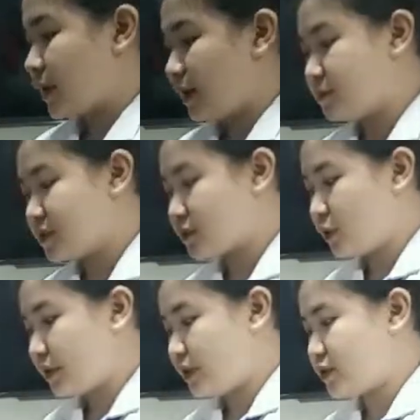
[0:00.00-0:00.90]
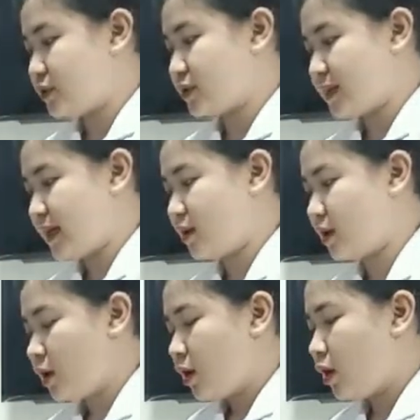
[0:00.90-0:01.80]
I am just going to take
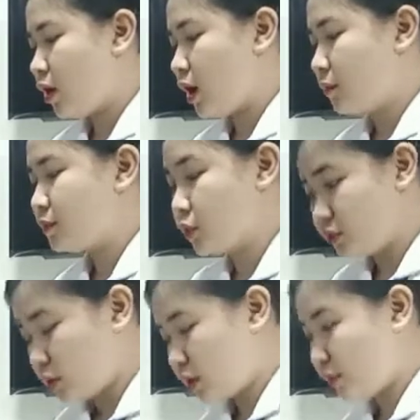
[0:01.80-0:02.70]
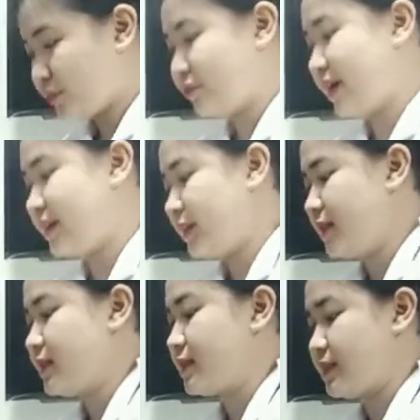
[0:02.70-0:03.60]
note all of the
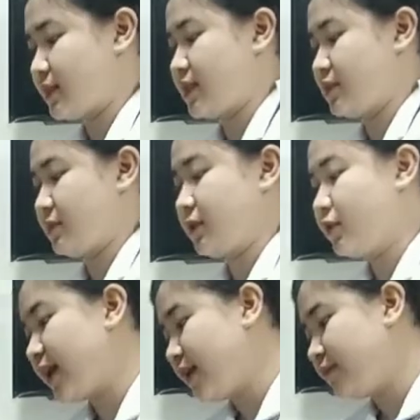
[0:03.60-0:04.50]
findings in this assessment, okay?